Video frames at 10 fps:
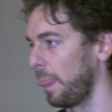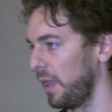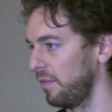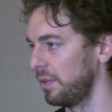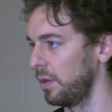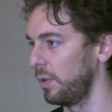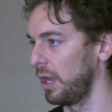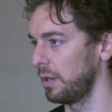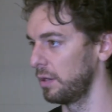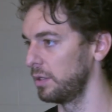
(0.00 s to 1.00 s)
even though we
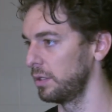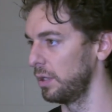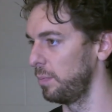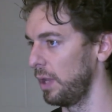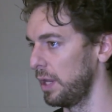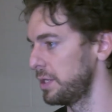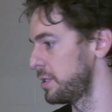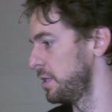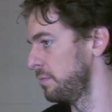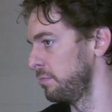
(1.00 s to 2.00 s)
had good
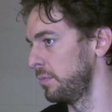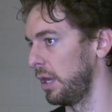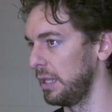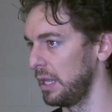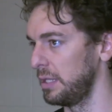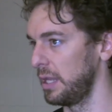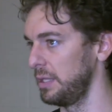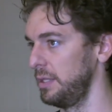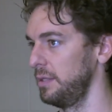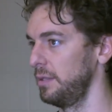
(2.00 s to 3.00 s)
players.
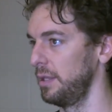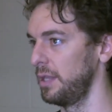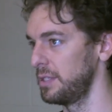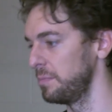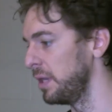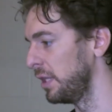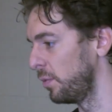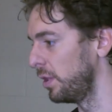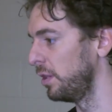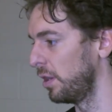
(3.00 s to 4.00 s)
That doesn't mean that
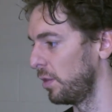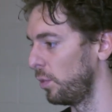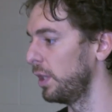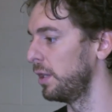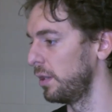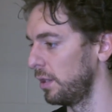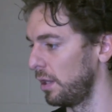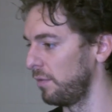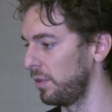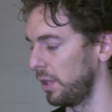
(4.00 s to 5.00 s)
we're going to win
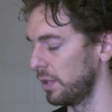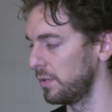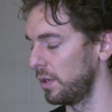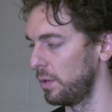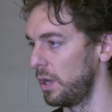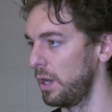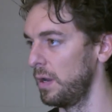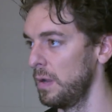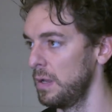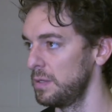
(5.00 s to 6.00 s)
everything. So
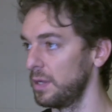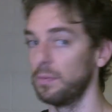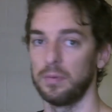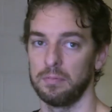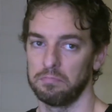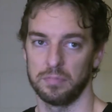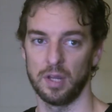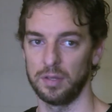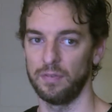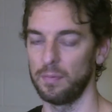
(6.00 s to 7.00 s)

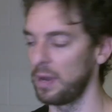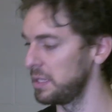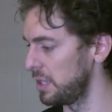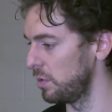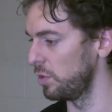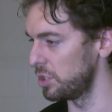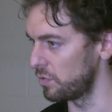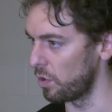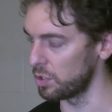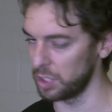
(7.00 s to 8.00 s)
no, different mindset. We're just
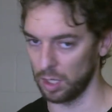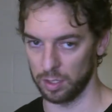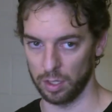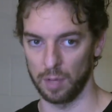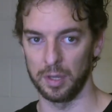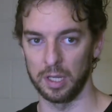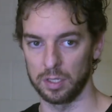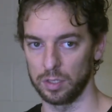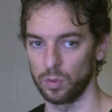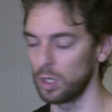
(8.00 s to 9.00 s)
focusing on coming
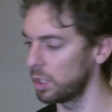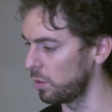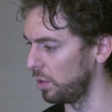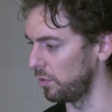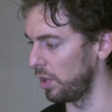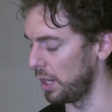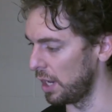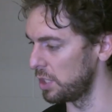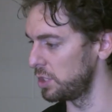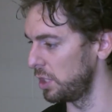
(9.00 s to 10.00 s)
into work with great
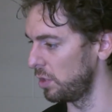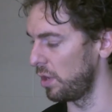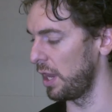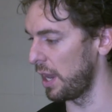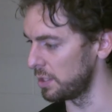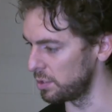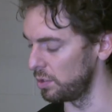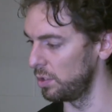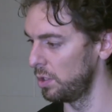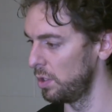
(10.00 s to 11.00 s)
energy, great
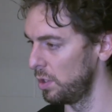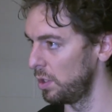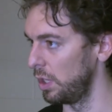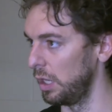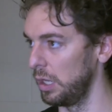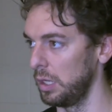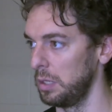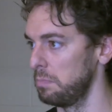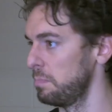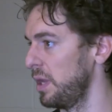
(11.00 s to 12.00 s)
attitude,
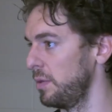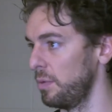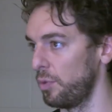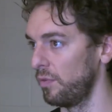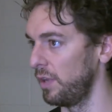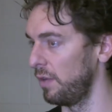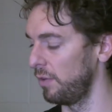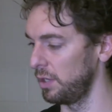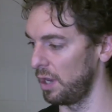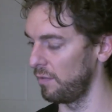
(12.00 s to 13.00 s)
and improving
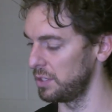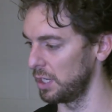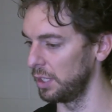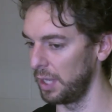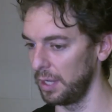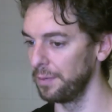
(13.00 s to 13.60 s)
every single day.